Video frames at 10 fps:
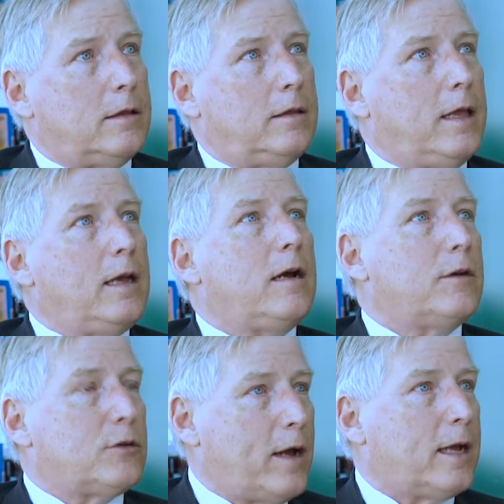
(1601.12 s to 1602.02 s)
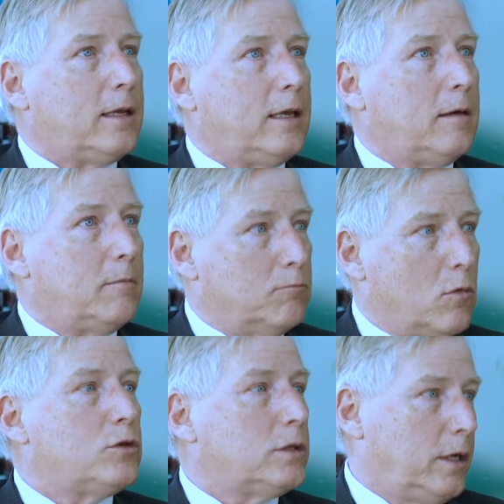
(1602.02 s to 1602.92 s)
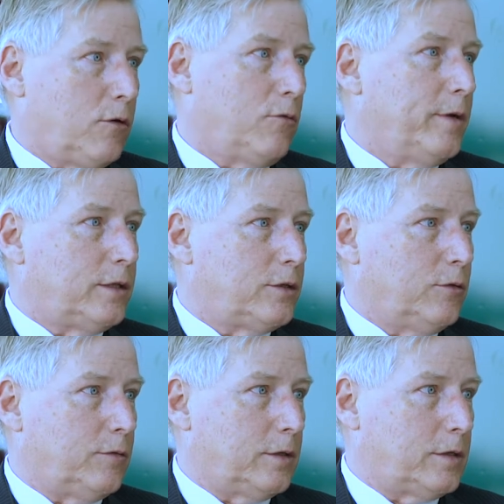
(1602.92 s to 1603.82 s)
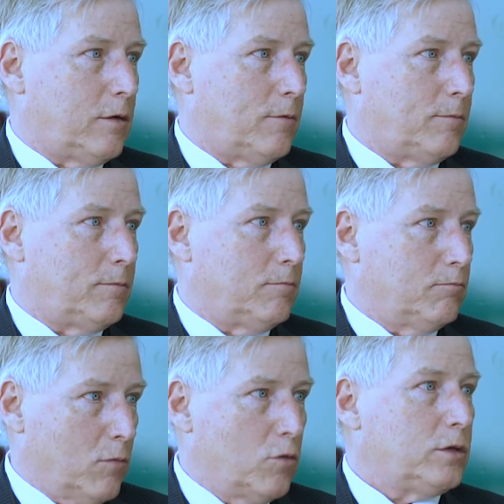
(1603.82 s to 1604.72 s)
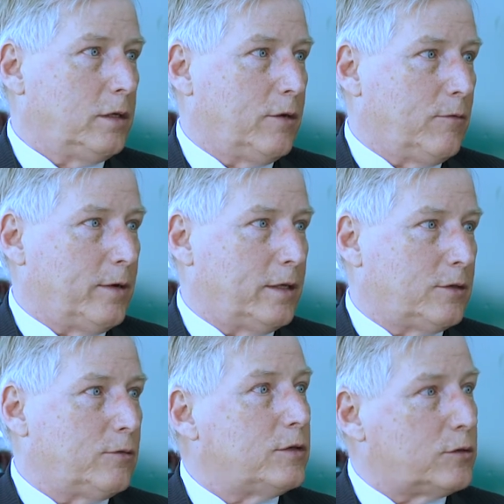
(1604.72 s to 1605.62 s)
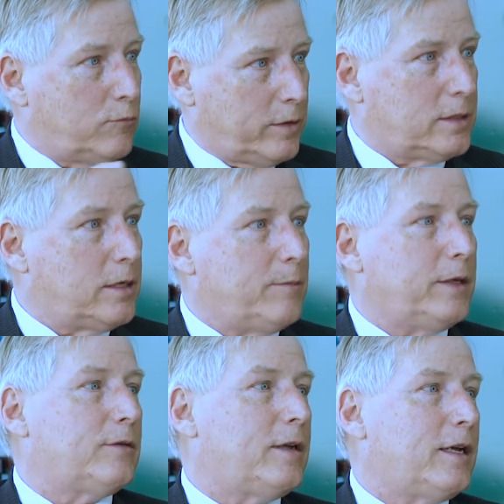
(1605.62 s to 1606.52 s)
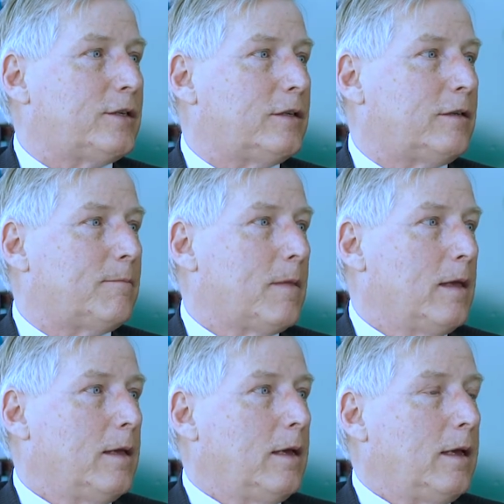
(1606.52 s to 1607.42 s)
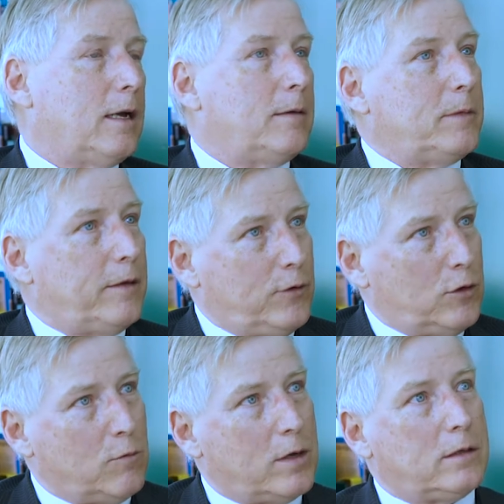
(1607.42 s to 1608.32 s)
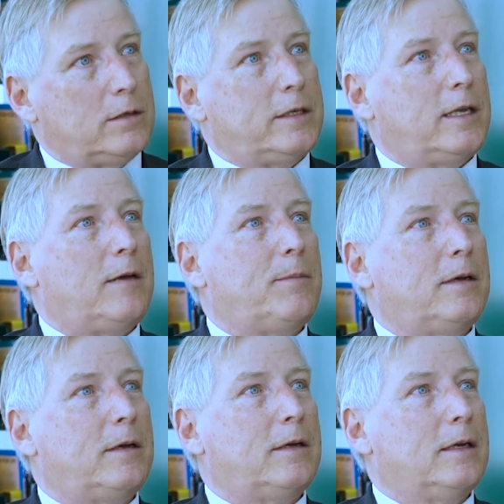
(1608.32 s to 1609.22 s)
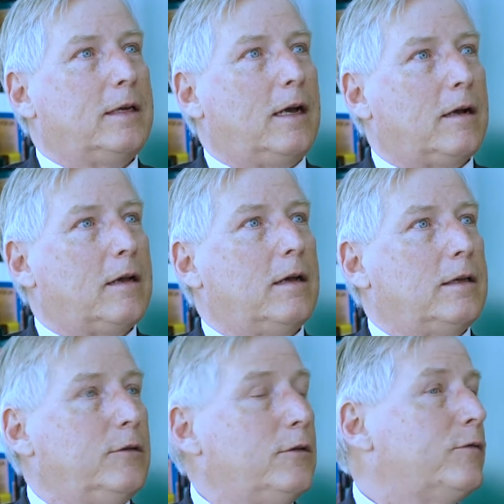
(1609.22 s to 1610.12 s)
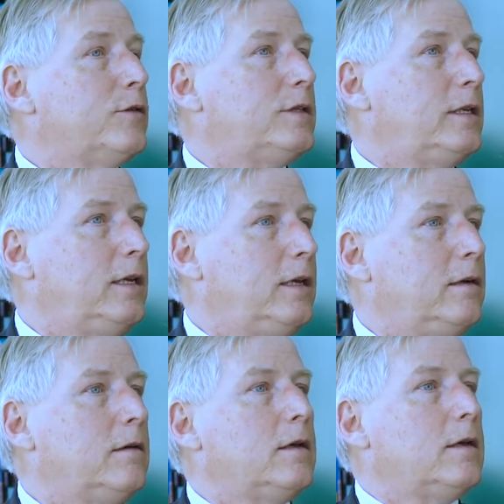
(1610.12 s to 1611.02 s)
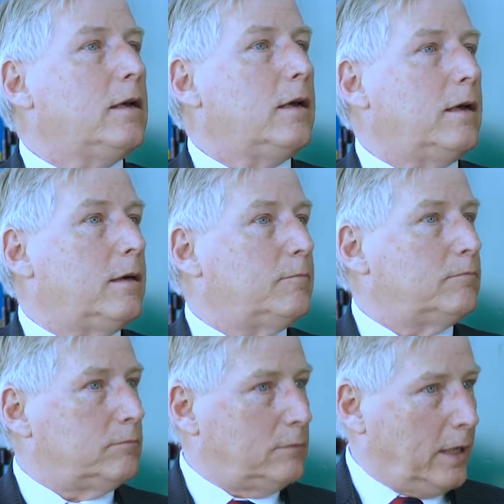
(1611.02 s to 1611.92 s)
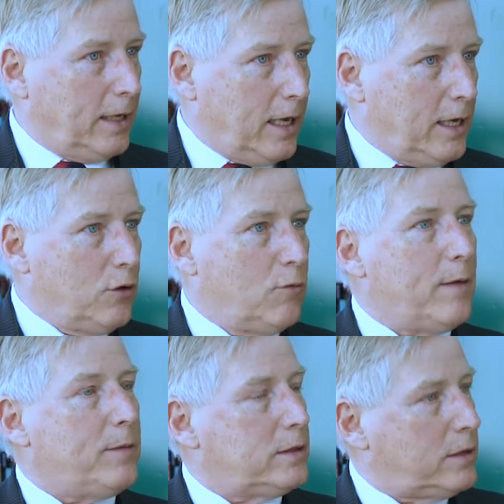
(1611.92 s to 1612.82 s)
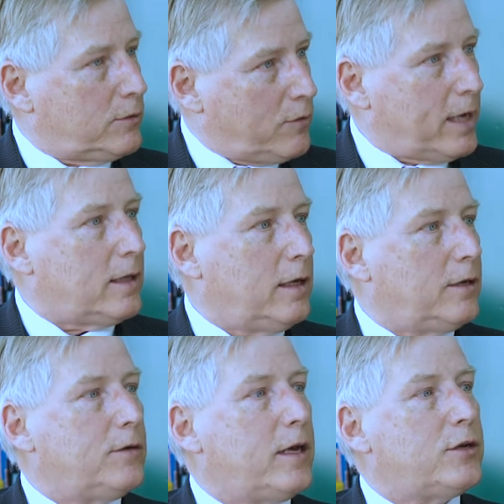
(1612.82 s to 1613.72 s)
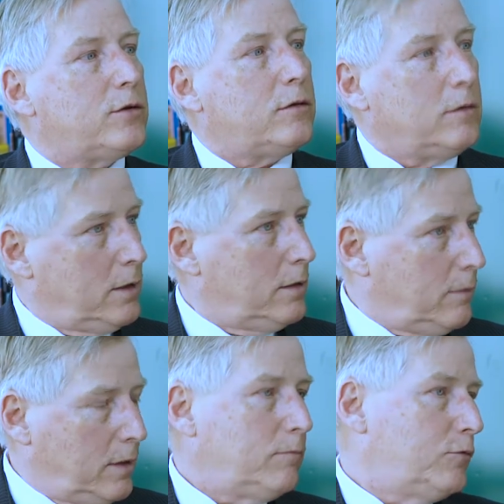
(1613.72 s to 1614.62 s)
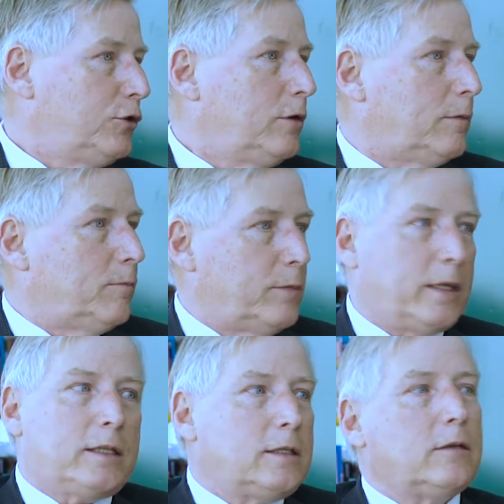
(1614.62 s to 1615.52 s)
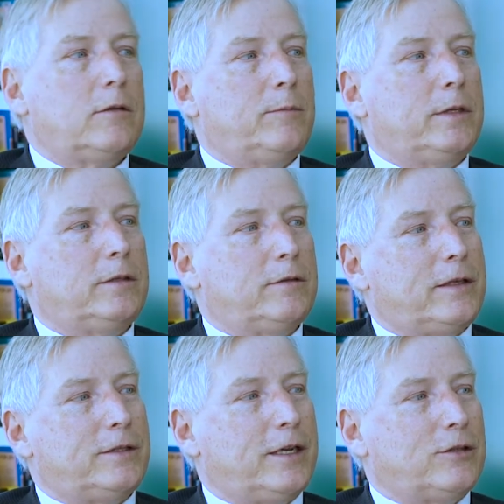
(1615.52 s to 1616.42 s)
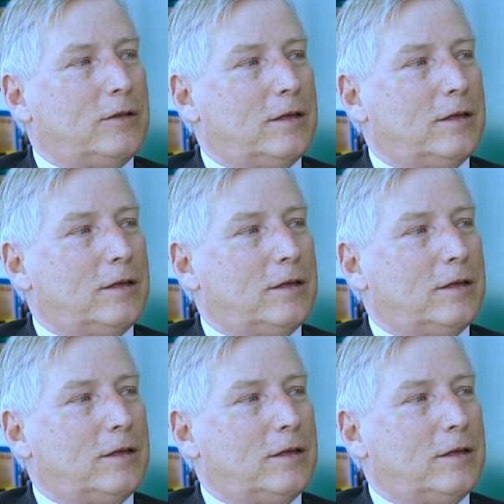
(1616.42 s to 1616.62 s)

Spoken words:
they are attracting mostly Korean students, though. Mostly Korean students with some international. If you want to set up a university here, like AUM, that's attracting international, then sure, but that's not going to build your educational